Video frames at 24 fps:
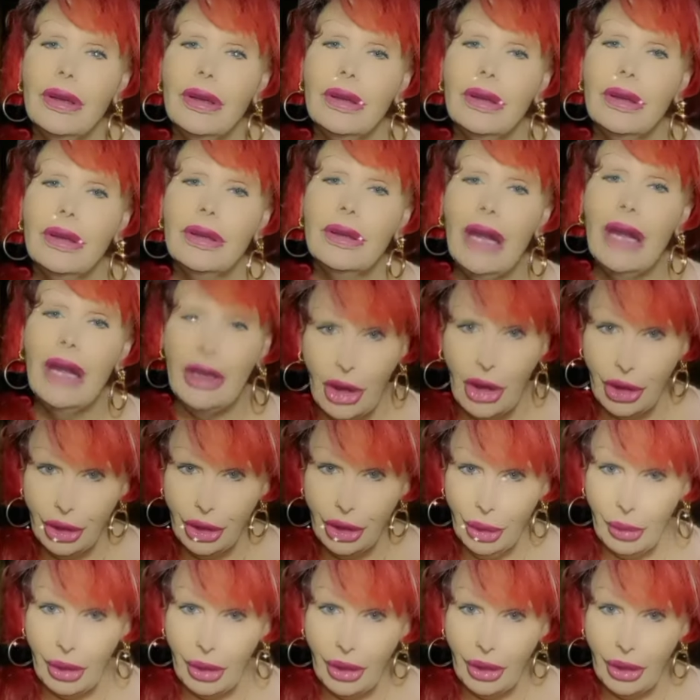And know your
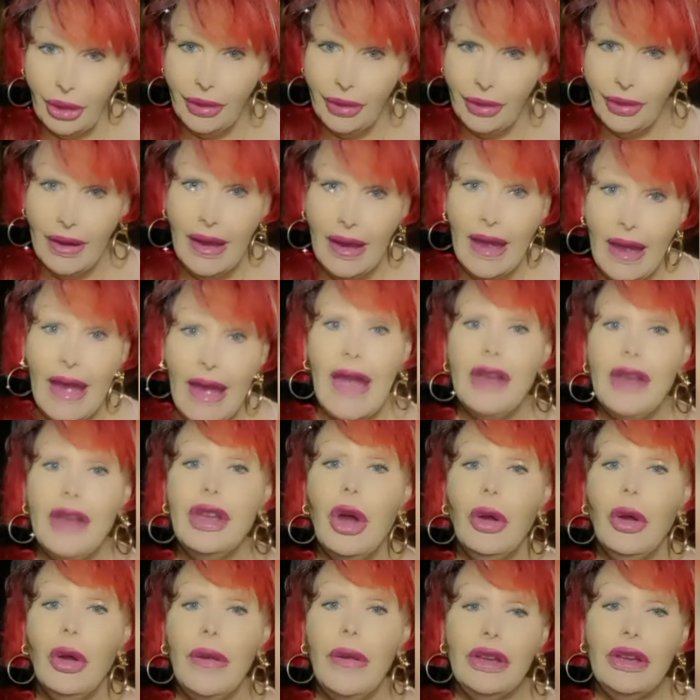worth. And know that
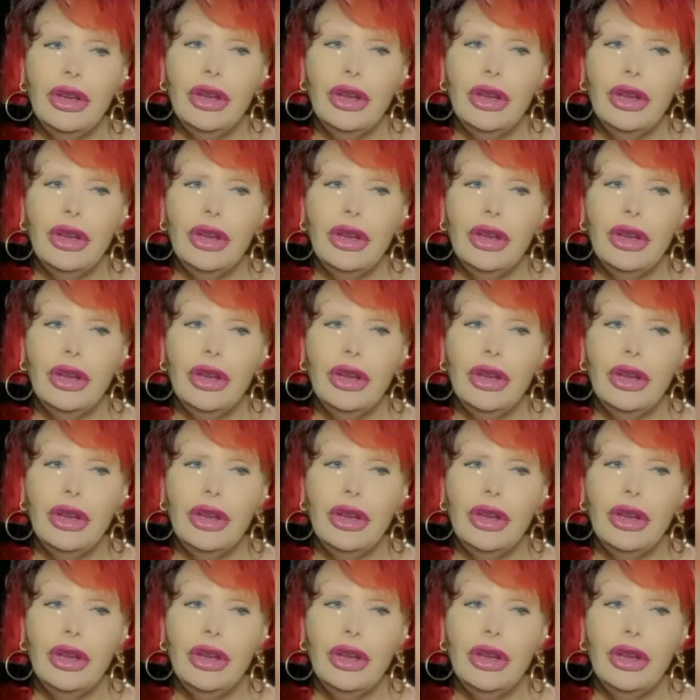you don't